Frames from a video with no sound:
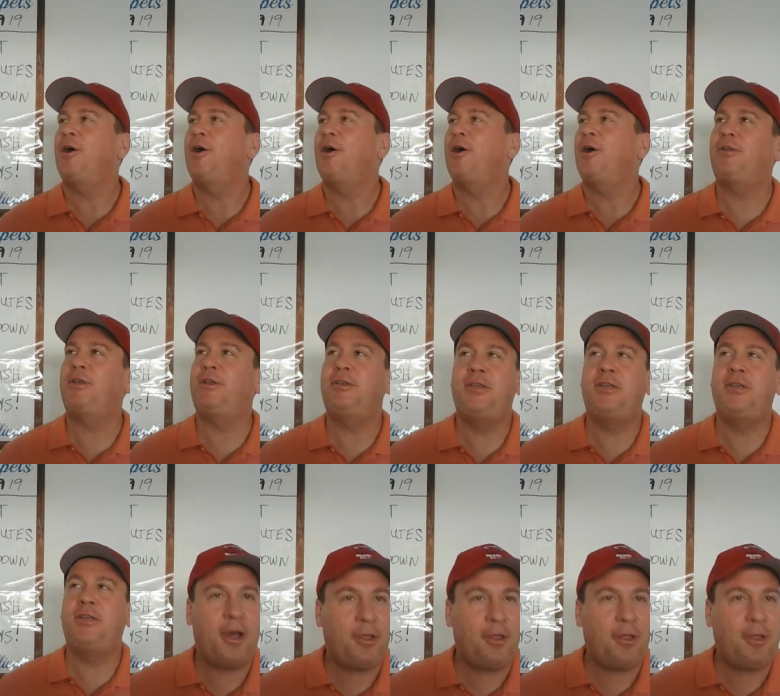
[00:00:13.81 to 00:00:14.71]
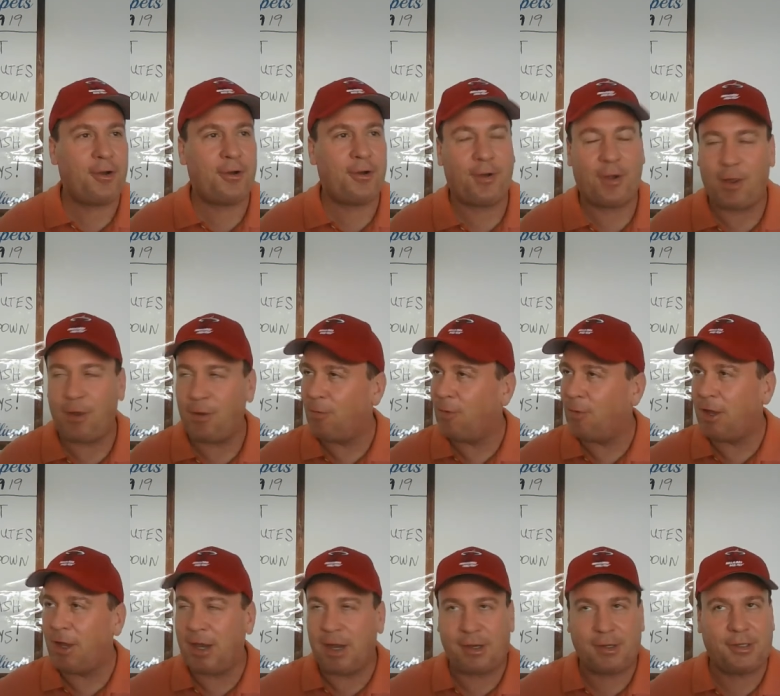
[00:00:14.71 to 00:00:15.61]
of another
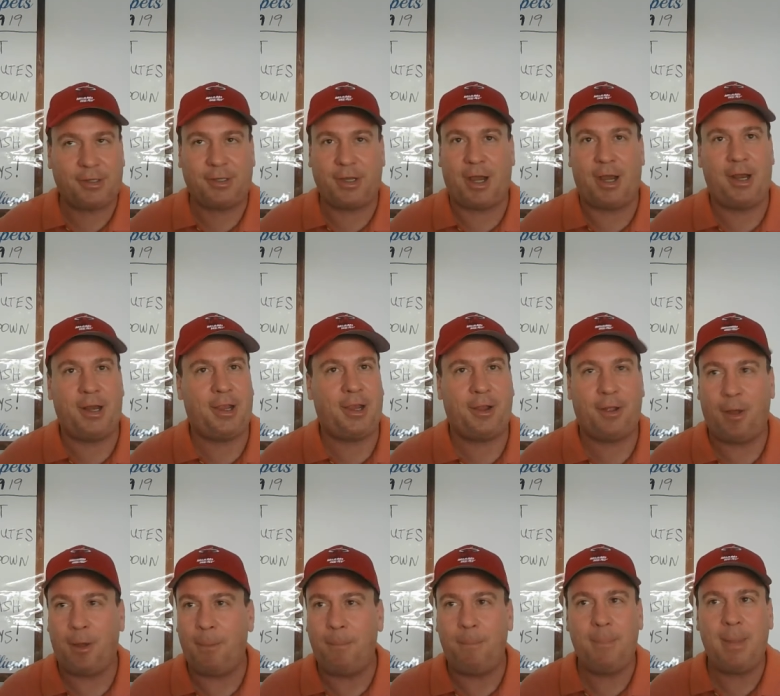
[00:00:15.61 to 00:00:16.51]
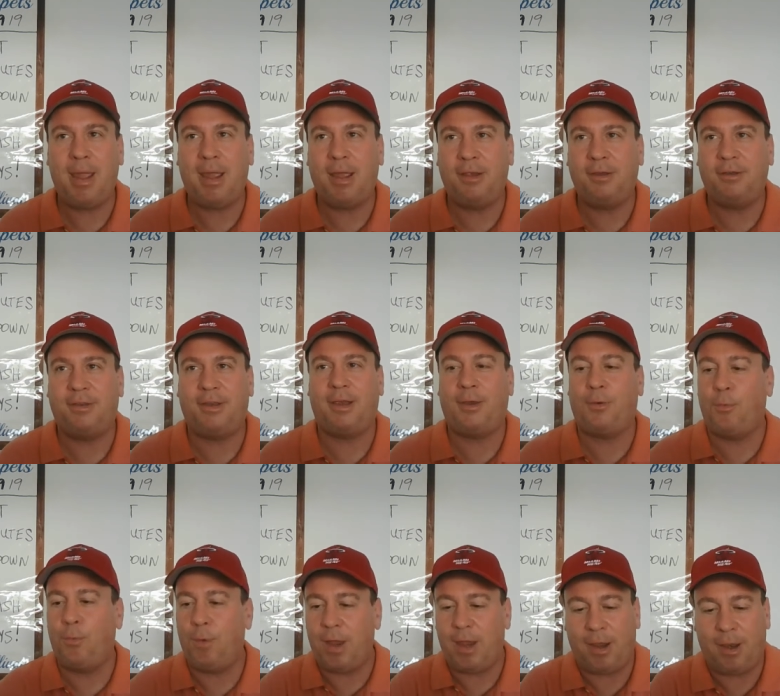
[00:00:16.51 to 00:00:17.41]
exciting,
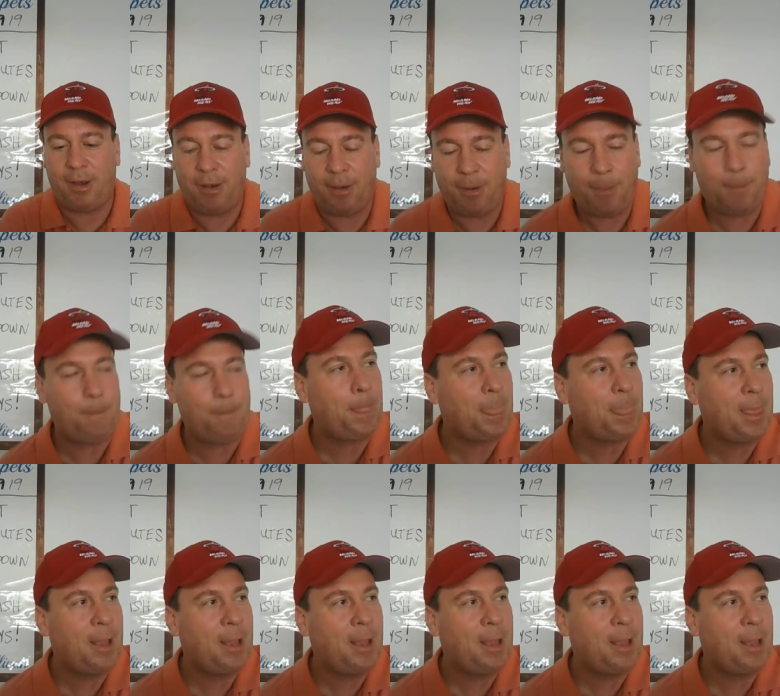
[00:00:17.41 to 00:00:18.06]
amazing win